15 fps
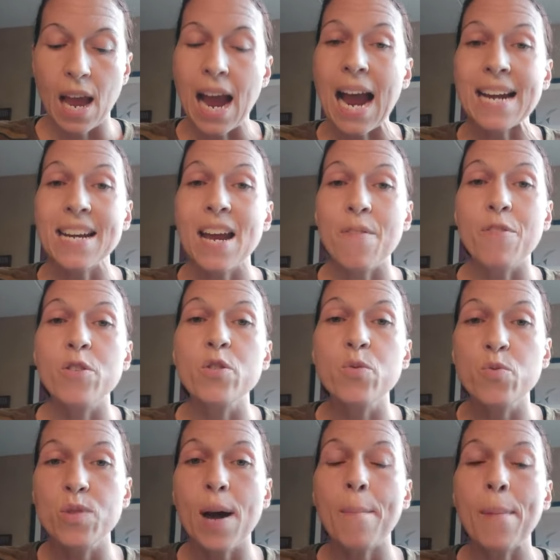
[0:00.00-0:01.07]
I never
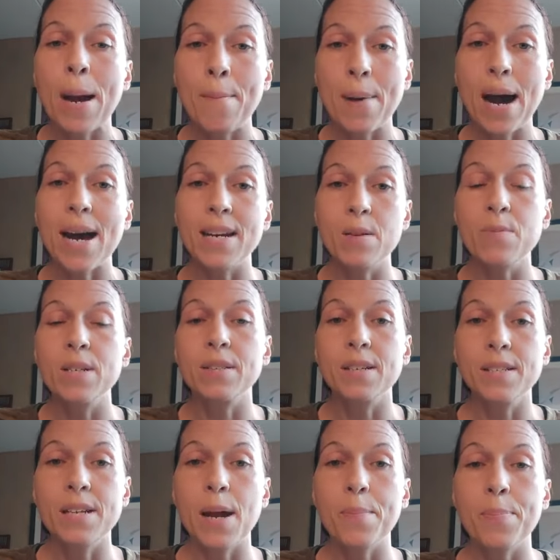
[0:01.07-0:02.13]
knew that my body was
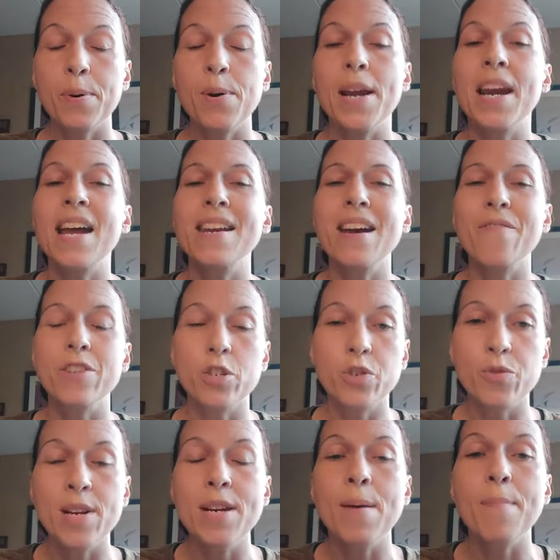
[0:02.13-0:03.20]
a temple and I never
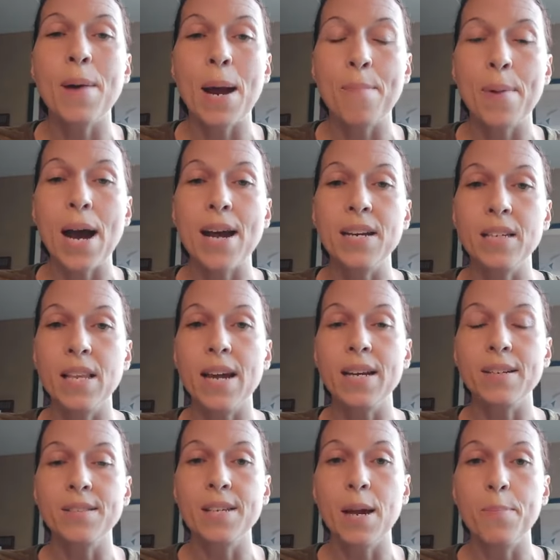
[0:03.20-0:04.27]
treated my body like
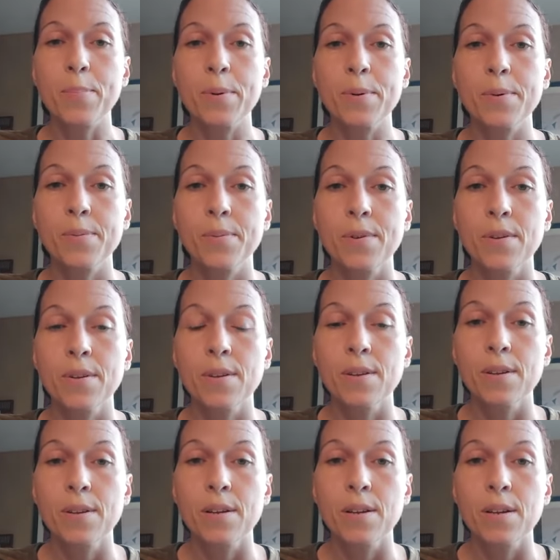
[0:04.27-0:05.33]
a temple.
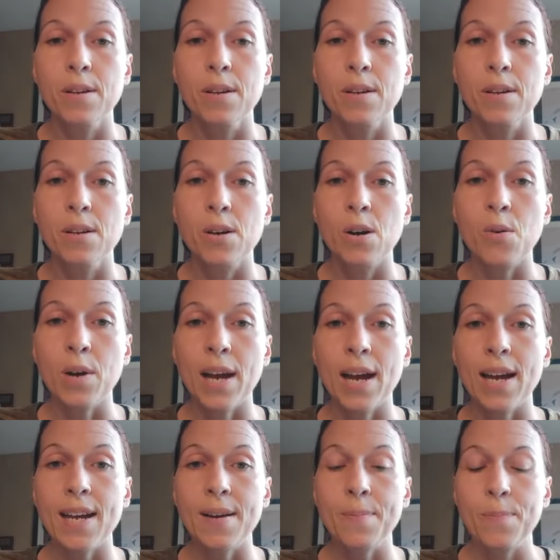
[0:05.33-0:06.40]

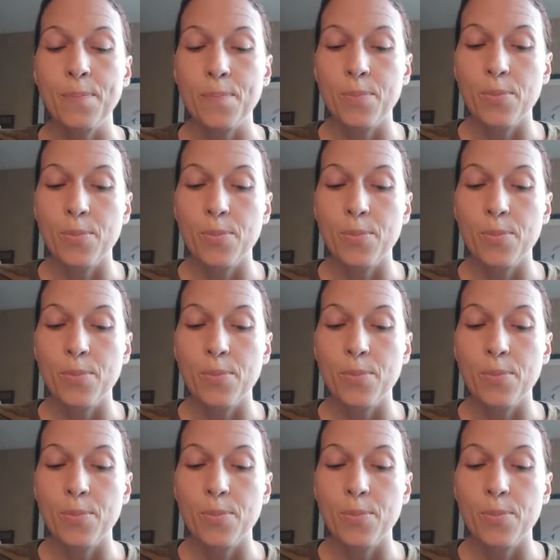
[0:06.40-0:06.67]
Okay?